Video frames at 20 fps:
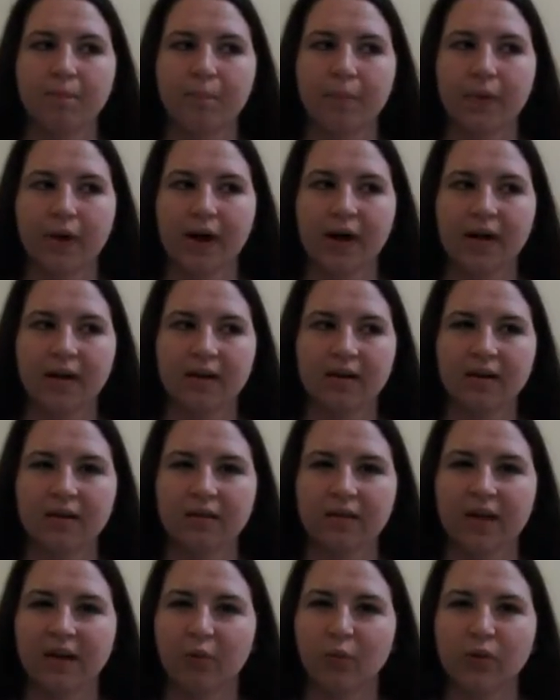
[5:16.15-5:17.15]
But
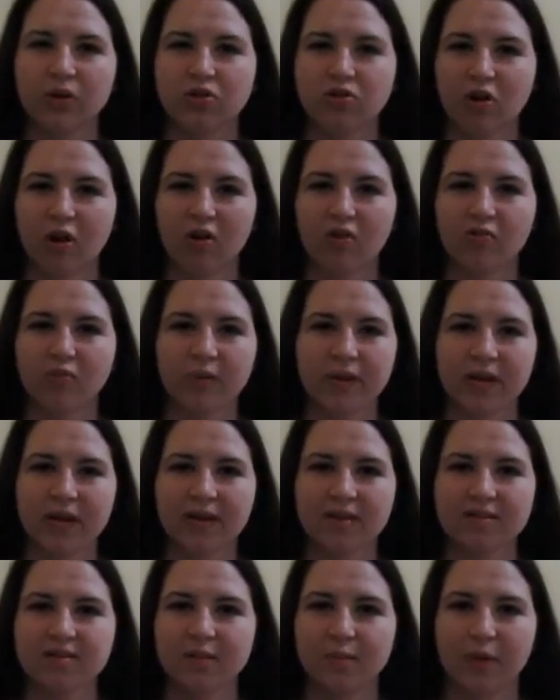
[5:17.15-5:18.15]
like we drove
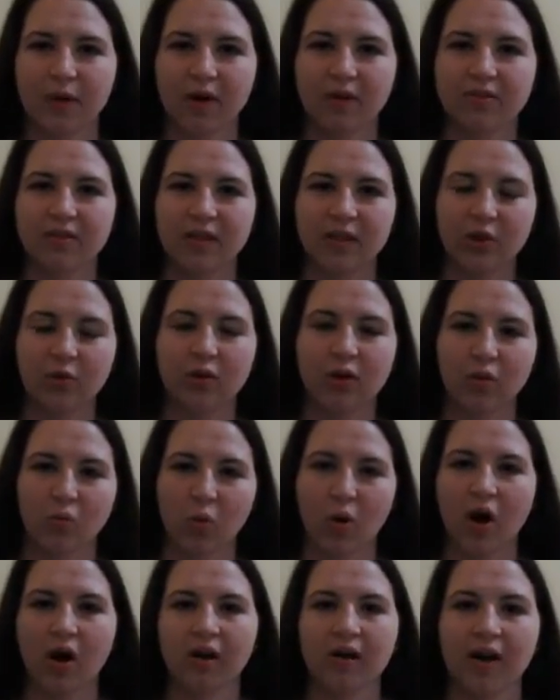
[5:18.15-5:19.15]
because the part that you can
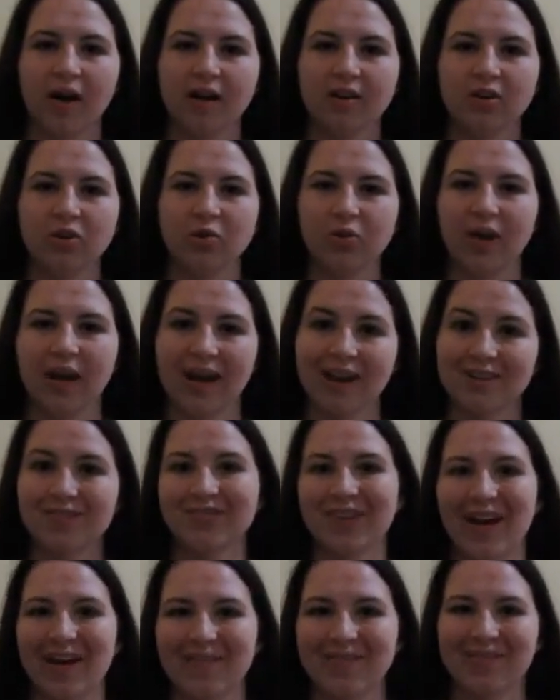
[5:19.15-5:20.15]
walk on you can't
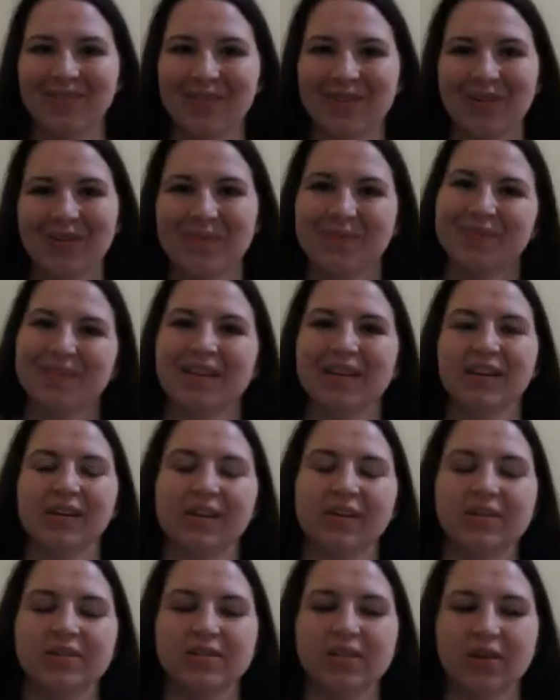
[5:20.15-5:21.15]
drive through.
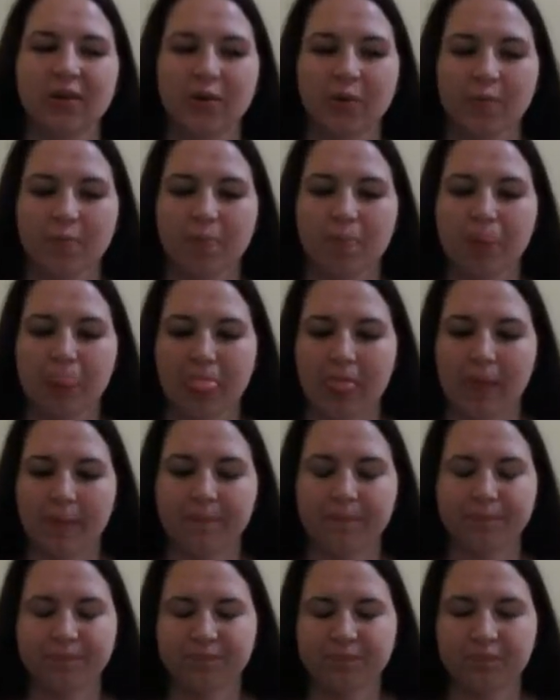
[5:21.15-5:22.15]
So
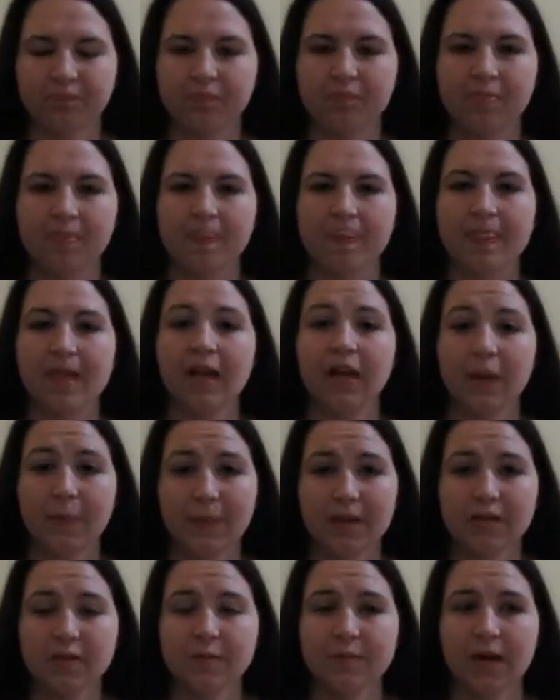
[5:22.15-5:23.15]
he
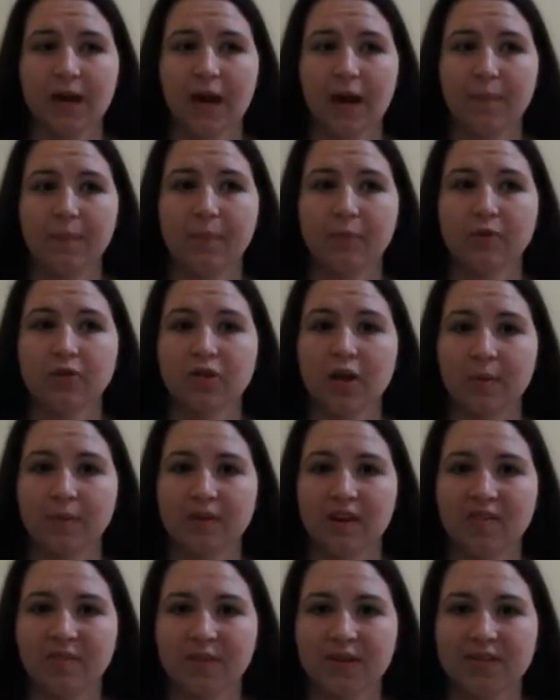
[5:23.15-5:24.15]
picked me up, we dropped
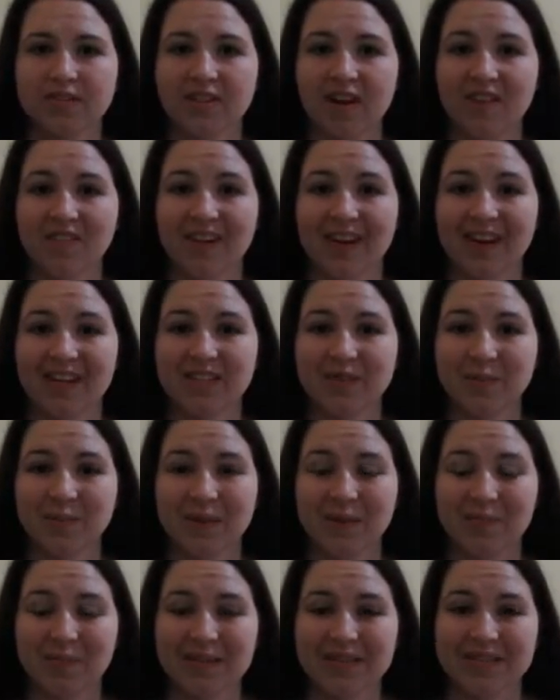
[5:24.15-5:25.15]
off my stuff, I got to
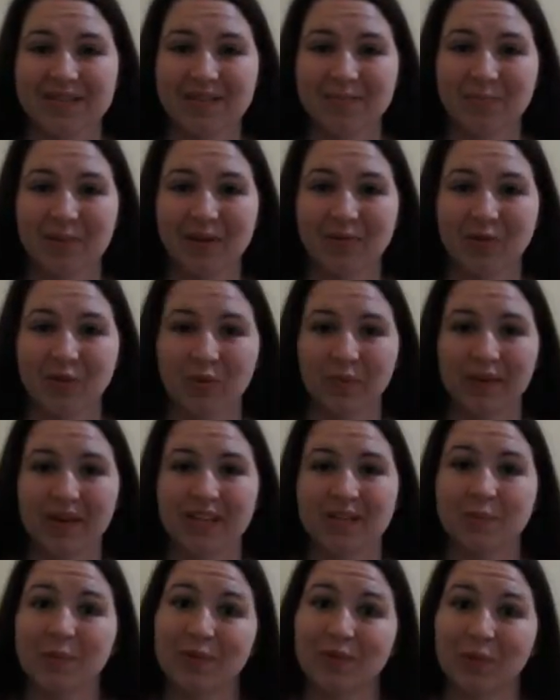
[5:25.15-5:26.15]
meet my
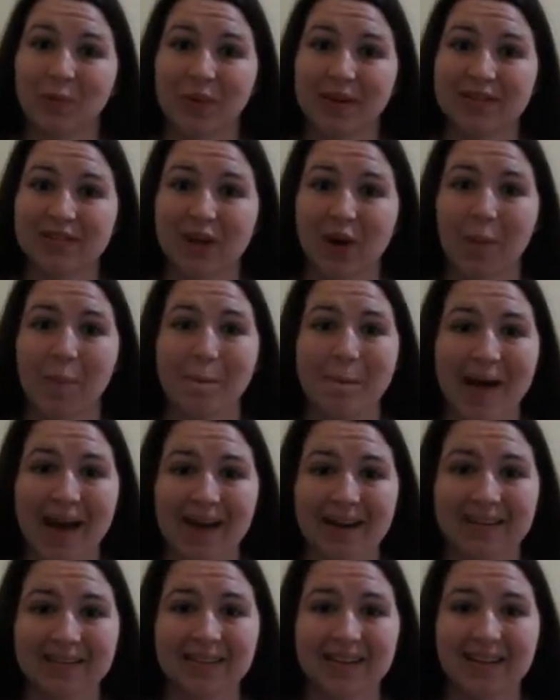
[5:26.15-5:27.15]
roommates. My roommates are
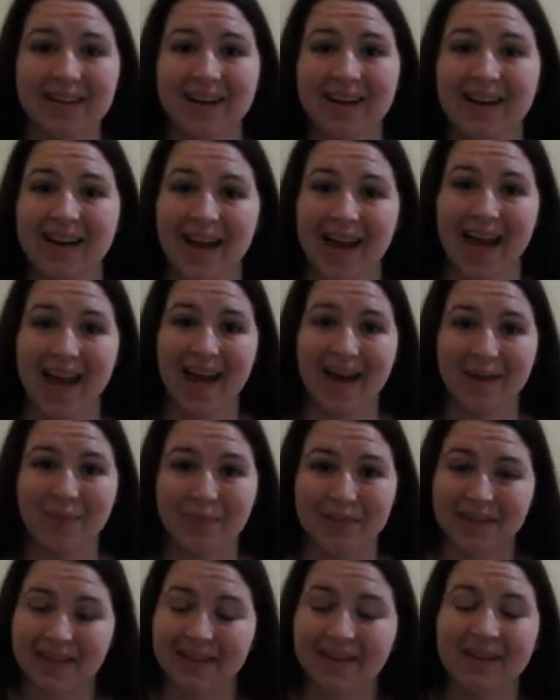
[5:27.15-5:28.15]
Madeline and
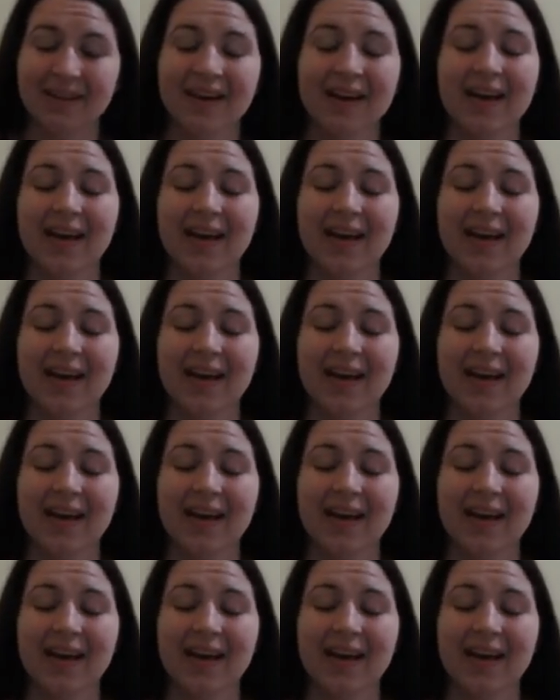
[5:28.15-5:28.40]
Abby,